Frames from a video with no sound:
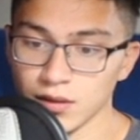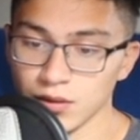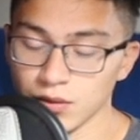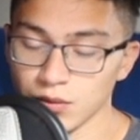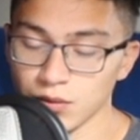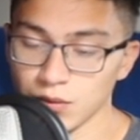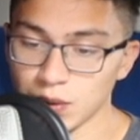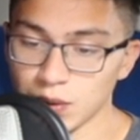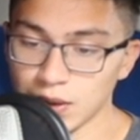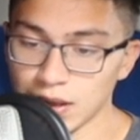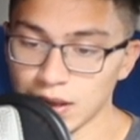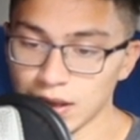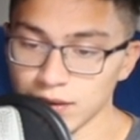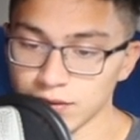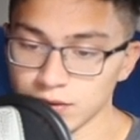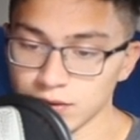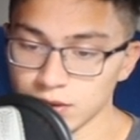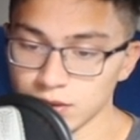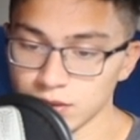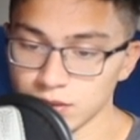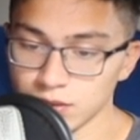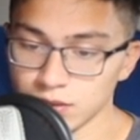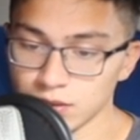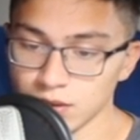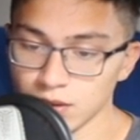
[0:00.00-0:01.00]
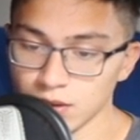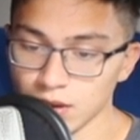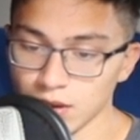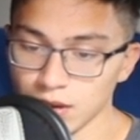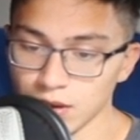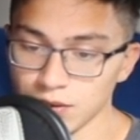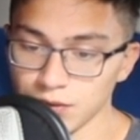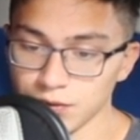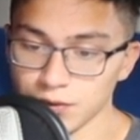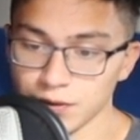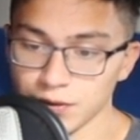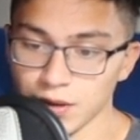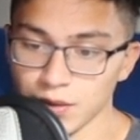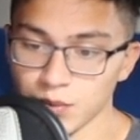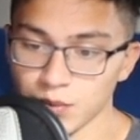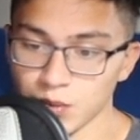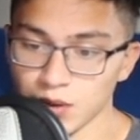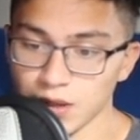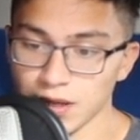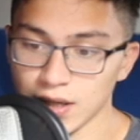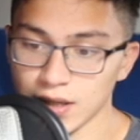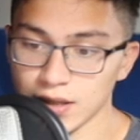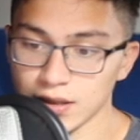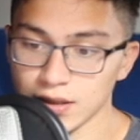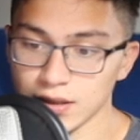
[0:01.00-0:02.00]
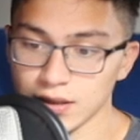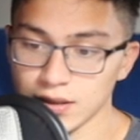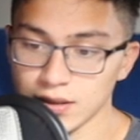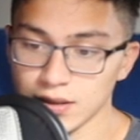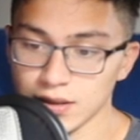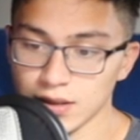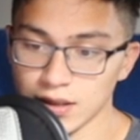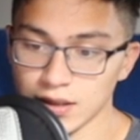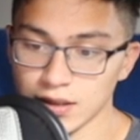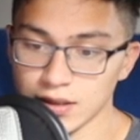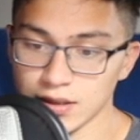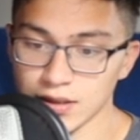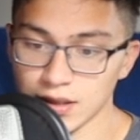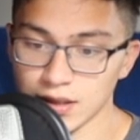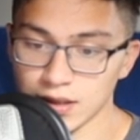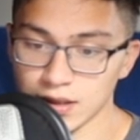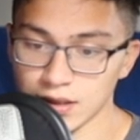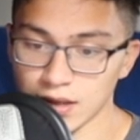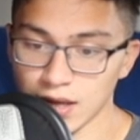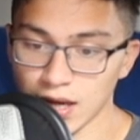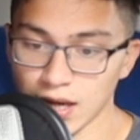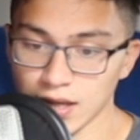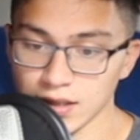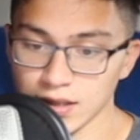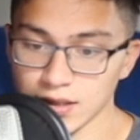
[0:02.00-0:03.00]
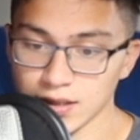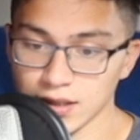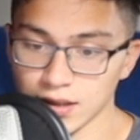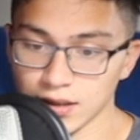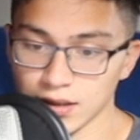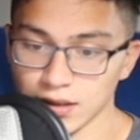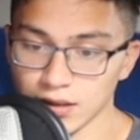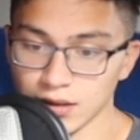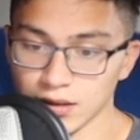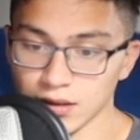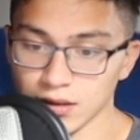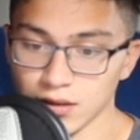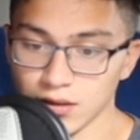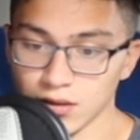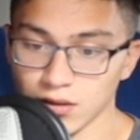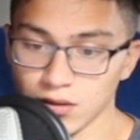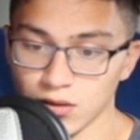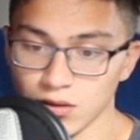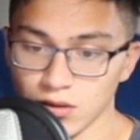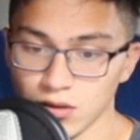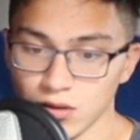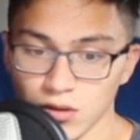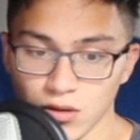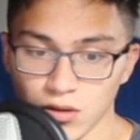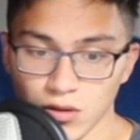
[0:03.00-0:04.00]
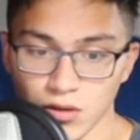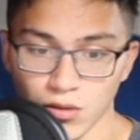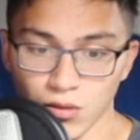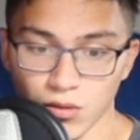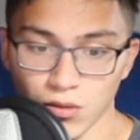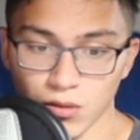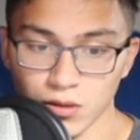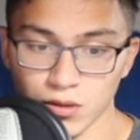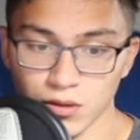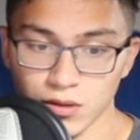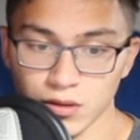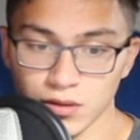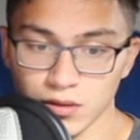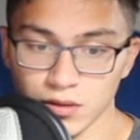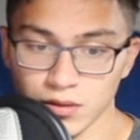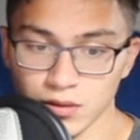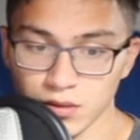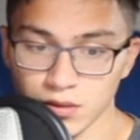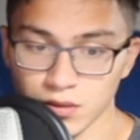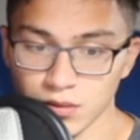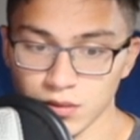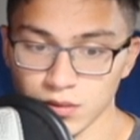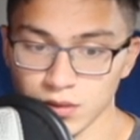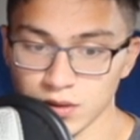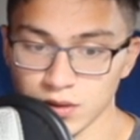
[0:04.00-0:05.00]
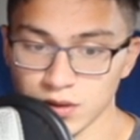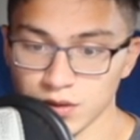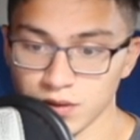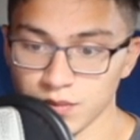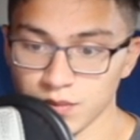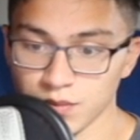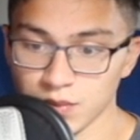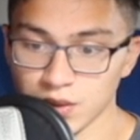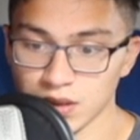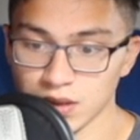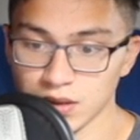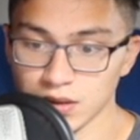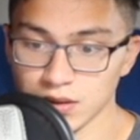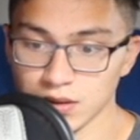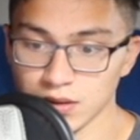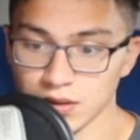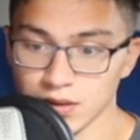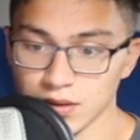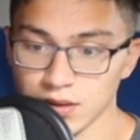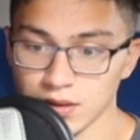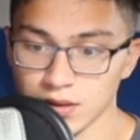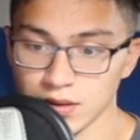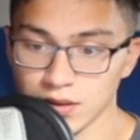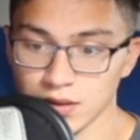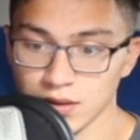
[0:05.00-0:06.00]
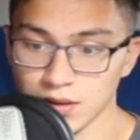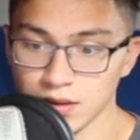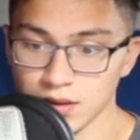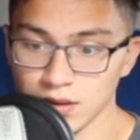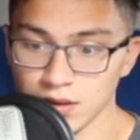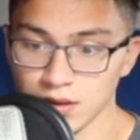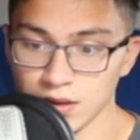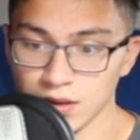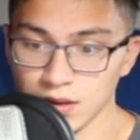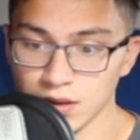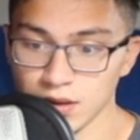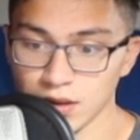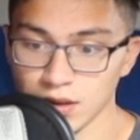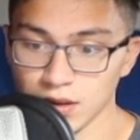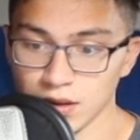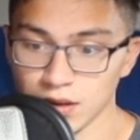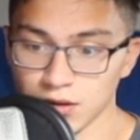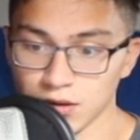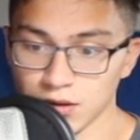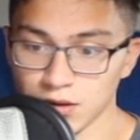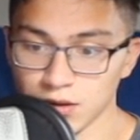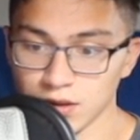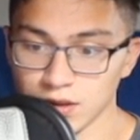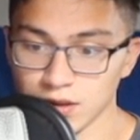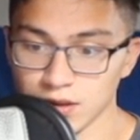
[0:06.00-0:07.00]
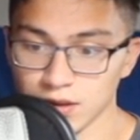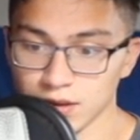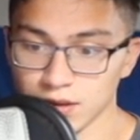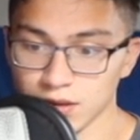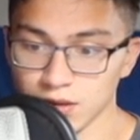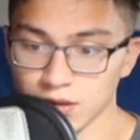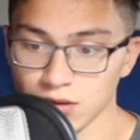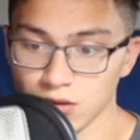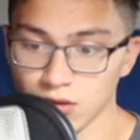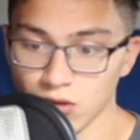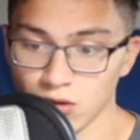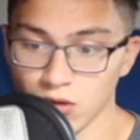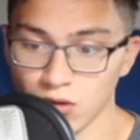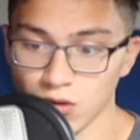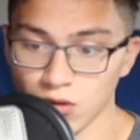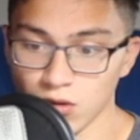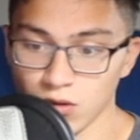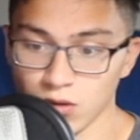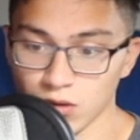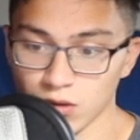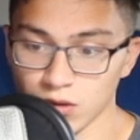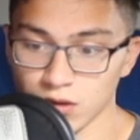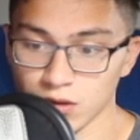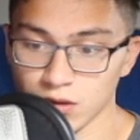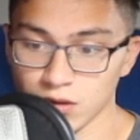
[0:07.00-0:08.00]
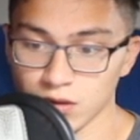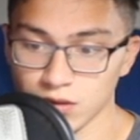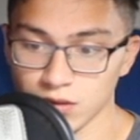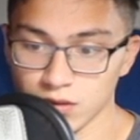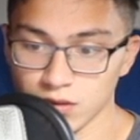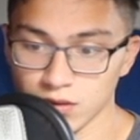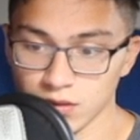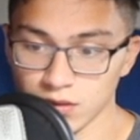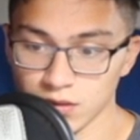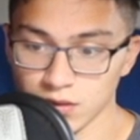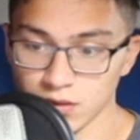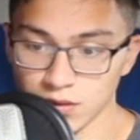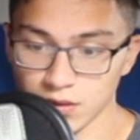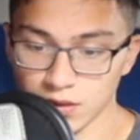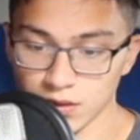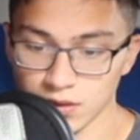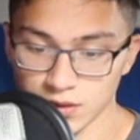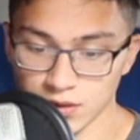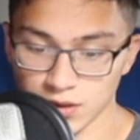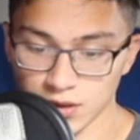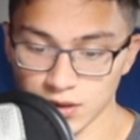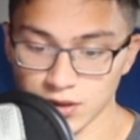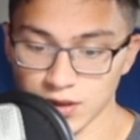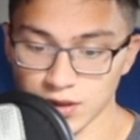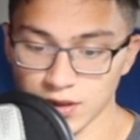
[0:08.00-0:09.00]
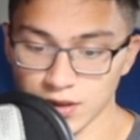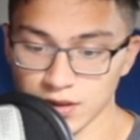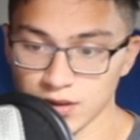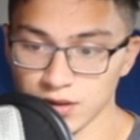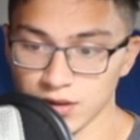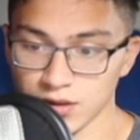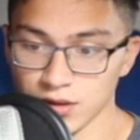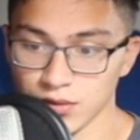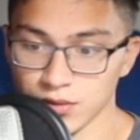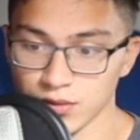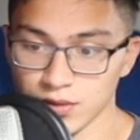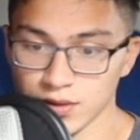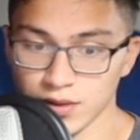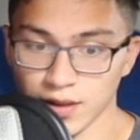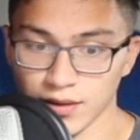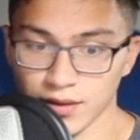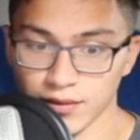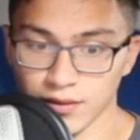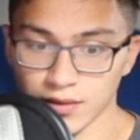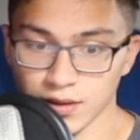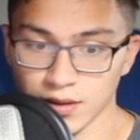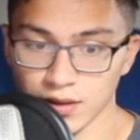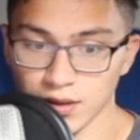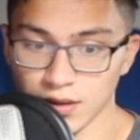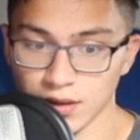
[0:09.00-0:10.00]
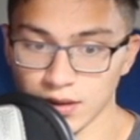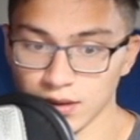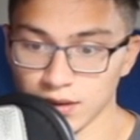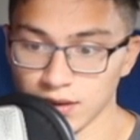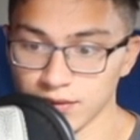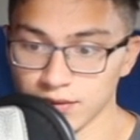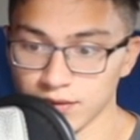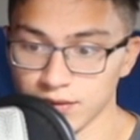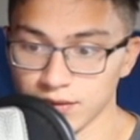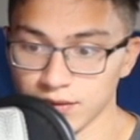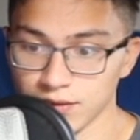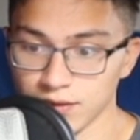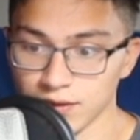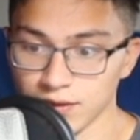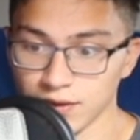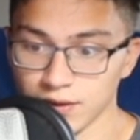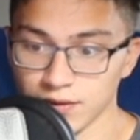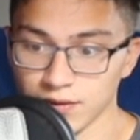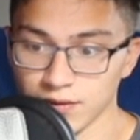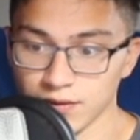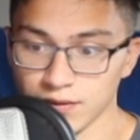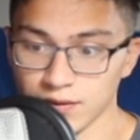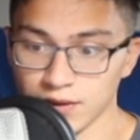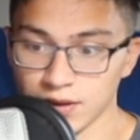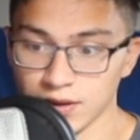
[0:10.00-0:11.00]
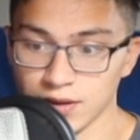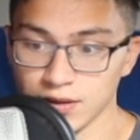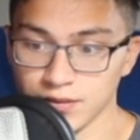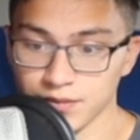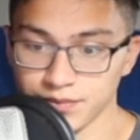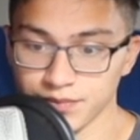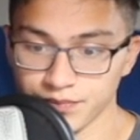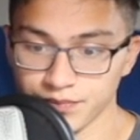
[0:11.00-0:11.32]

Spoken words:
we have to remember that it is in ascending order, which means increasing order, such as 2, 7, 11, and 15.